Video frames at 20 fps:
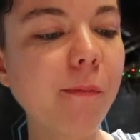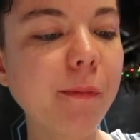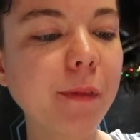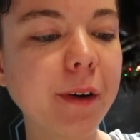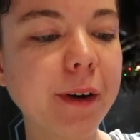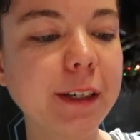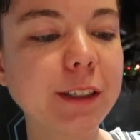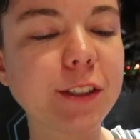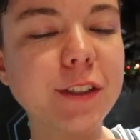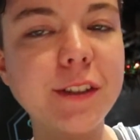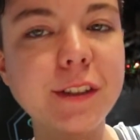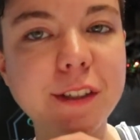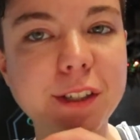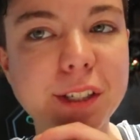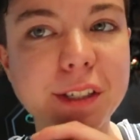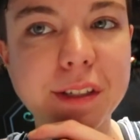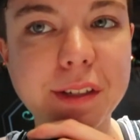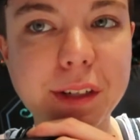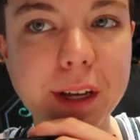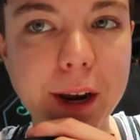Alright, so there's
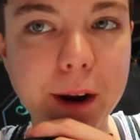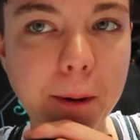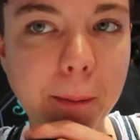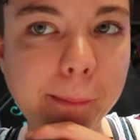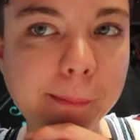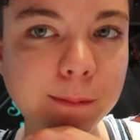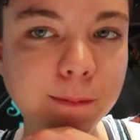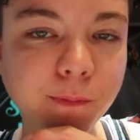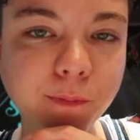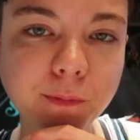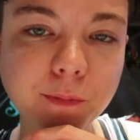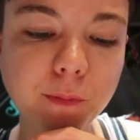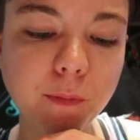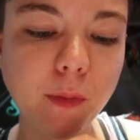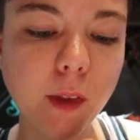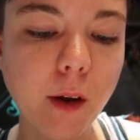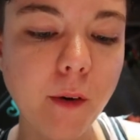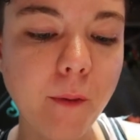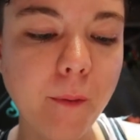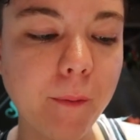this like
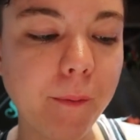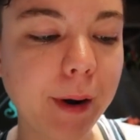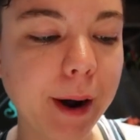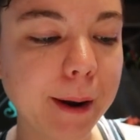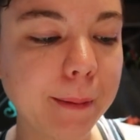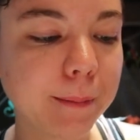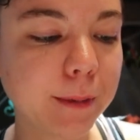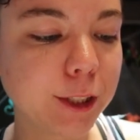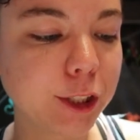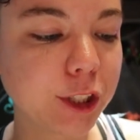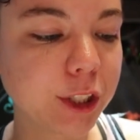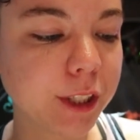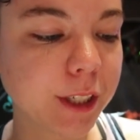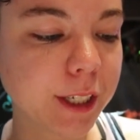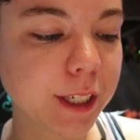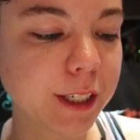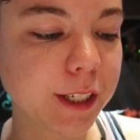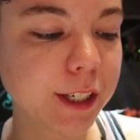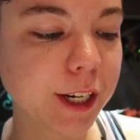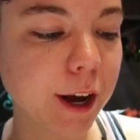white mushy
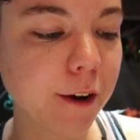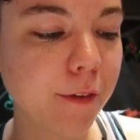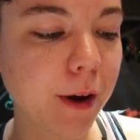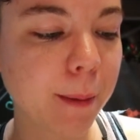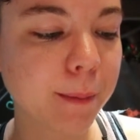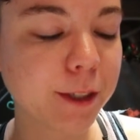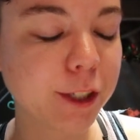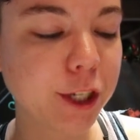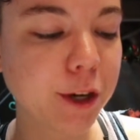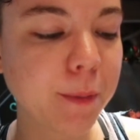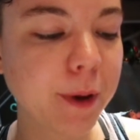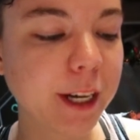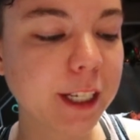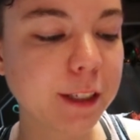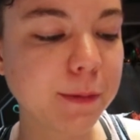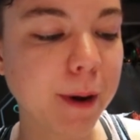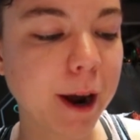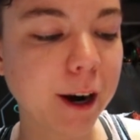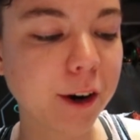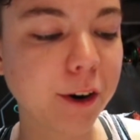looking stuff. I'm assuming
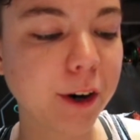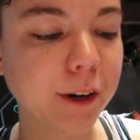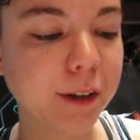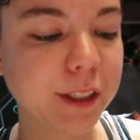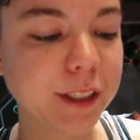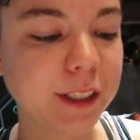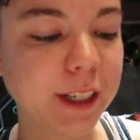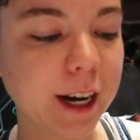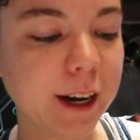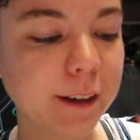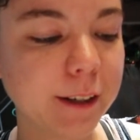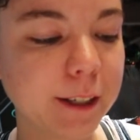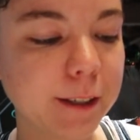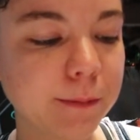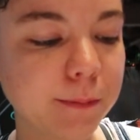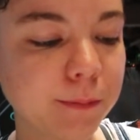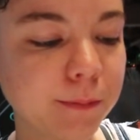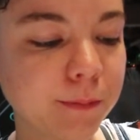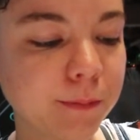it's macaroni salad.